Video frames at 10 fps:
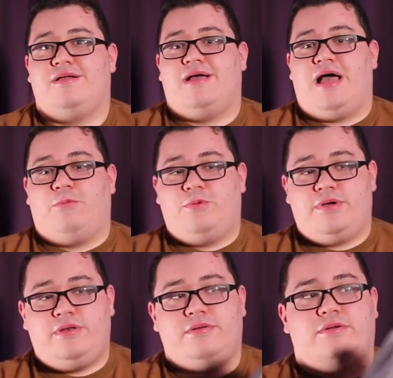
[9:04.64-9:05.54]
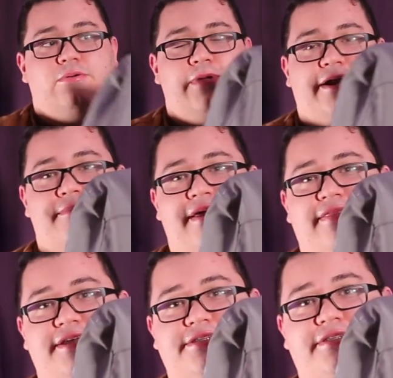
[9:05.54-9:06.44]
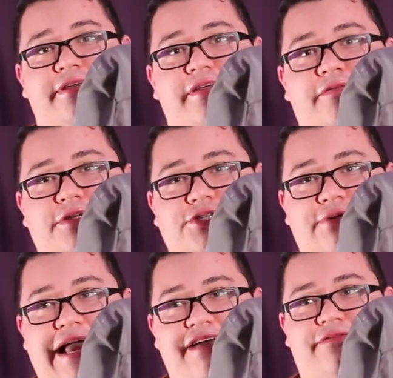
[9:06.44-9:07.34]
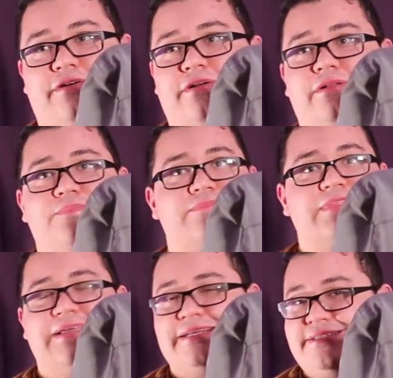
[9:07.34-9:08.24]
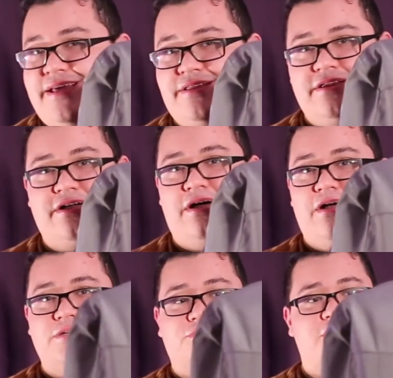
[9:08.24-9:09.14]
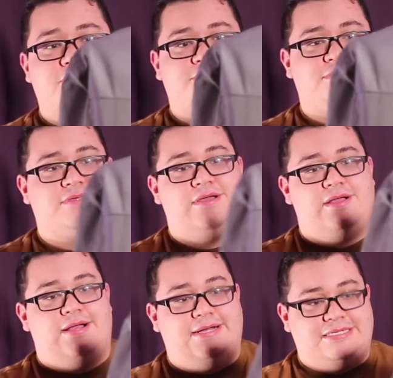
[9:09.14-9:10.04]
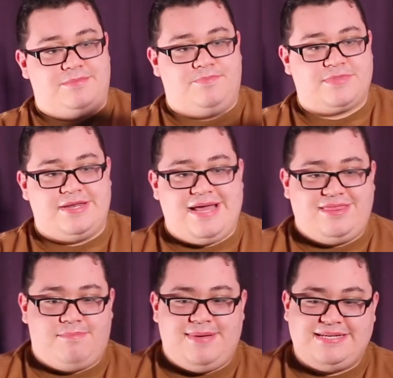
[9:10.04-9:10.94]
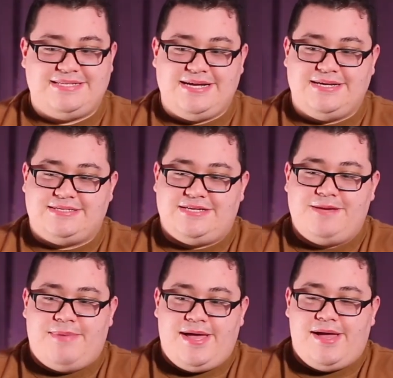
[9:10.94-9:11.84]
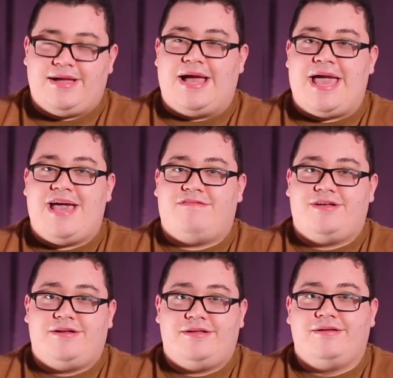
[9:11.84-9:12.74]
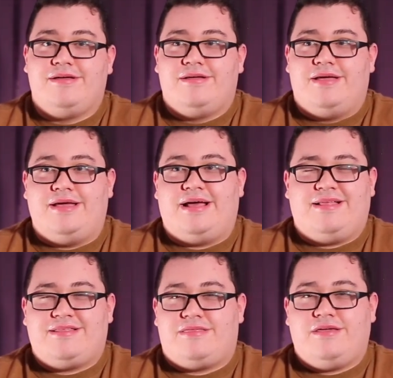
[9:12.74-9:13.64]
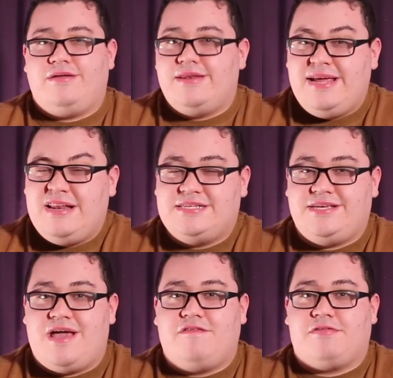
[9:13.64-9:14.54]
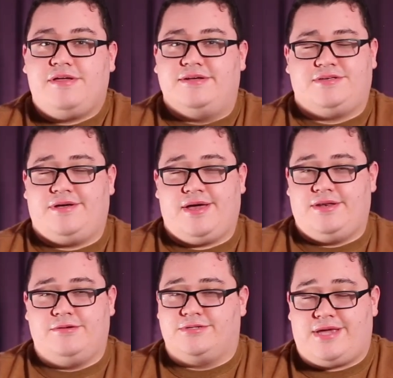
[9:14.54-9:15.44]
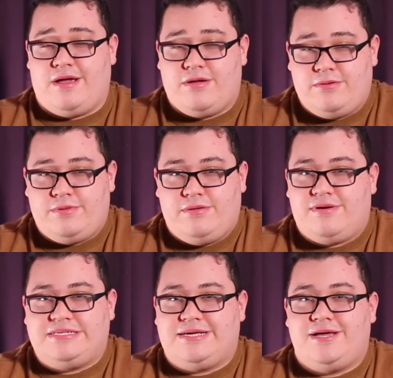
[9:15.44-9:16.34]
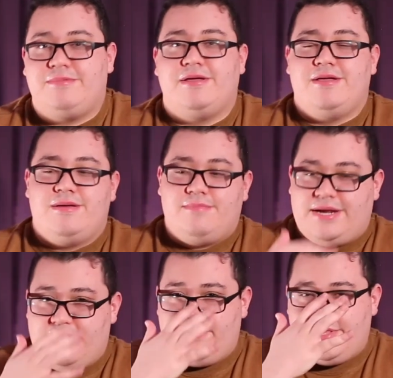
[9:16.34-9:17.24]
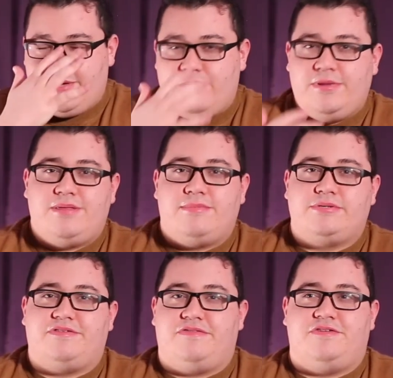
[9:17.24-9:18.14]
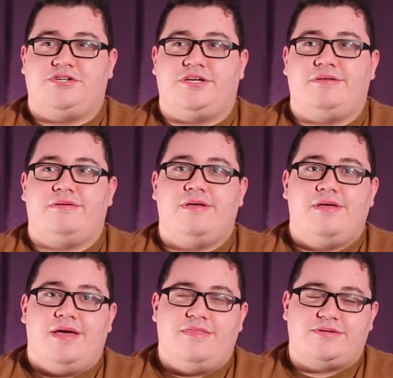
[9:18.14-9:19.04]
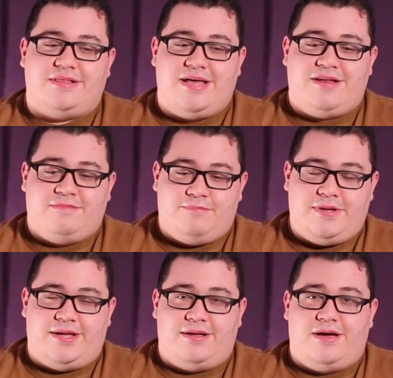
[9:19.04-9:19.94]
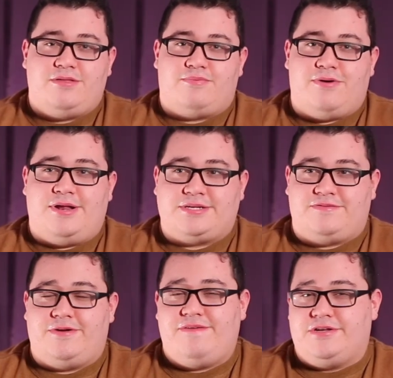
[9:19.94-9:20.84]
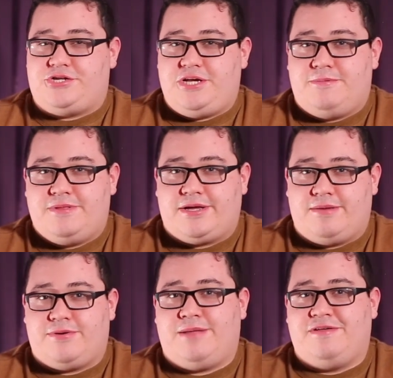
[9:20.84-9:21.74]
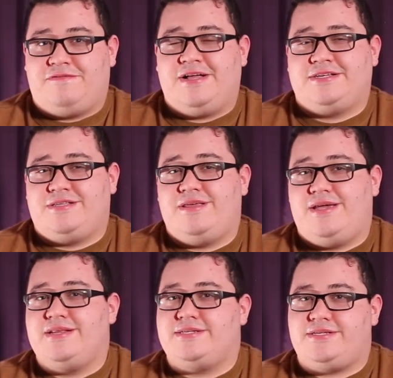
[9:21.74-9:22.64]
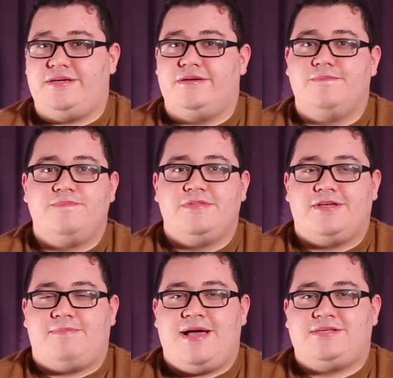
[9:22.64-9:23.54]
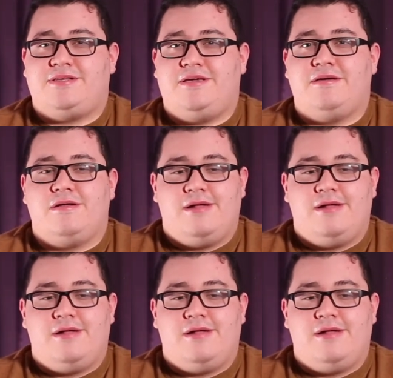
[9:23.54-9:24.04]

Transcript: I would recommend this for travel, extended car trips. Not the best EDC bag. I have done it, and I like to think you can EDC everything because all you gotta do is carry it with you all the time, but I don't think it would be the most efficient. And there's a lot of other products for even cheaper that could probably flex in the EDC capacity.